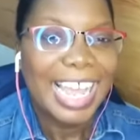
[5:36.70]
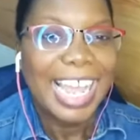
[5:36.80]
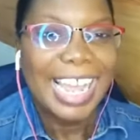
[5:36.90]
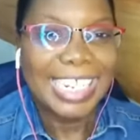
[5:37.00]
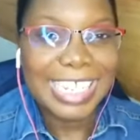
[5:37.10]

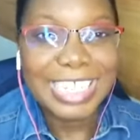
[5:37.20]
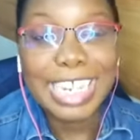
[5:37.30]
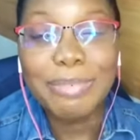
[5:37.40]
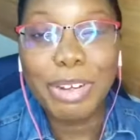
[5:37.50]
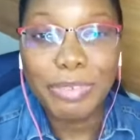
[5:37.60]
I need to
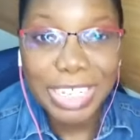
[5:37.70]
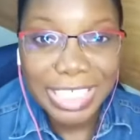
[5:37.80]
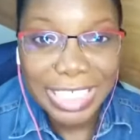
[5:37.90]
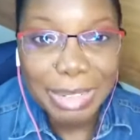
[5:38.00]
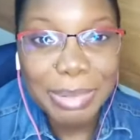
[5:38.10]
eat more
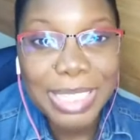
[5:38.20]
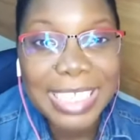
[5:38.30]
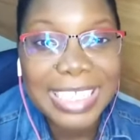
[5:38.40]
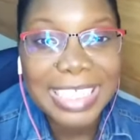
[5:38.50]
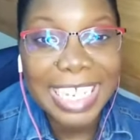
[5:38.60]

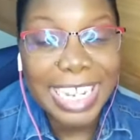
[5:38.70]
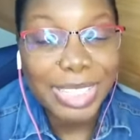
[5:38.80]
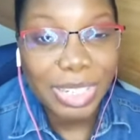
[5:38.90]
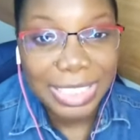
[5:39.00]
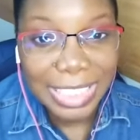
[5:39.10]
vegetables, eat
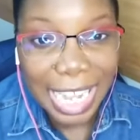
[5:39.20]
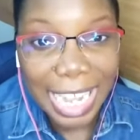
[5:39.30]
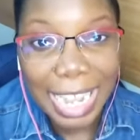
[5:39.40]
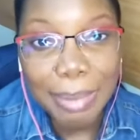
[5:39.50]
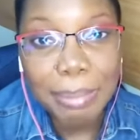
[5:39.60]
on
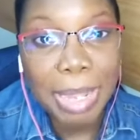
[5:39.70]
time.